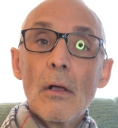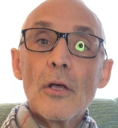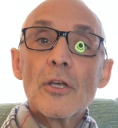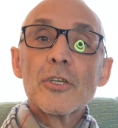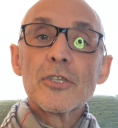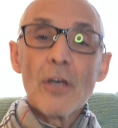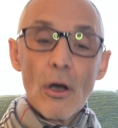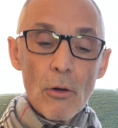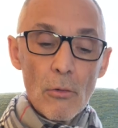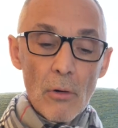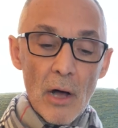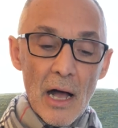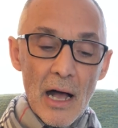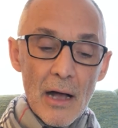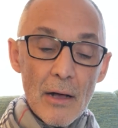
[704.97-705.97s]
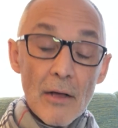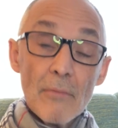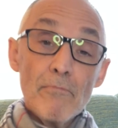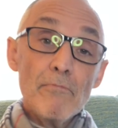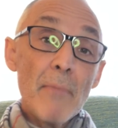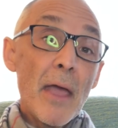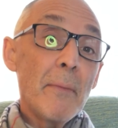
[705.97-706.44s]
So
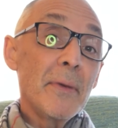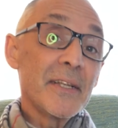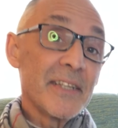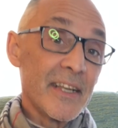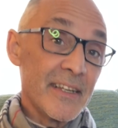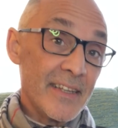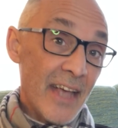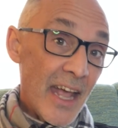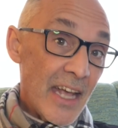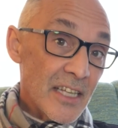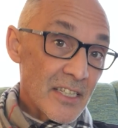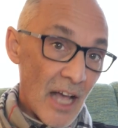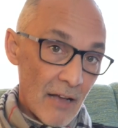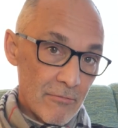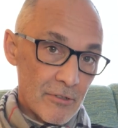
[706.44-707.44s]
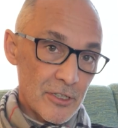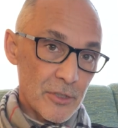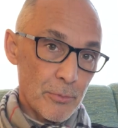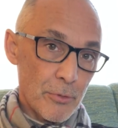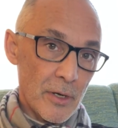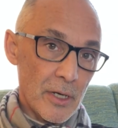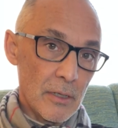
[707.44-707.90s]
maybe today's Irish
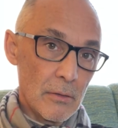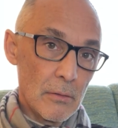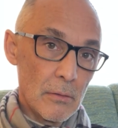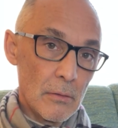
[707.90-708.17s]
Spring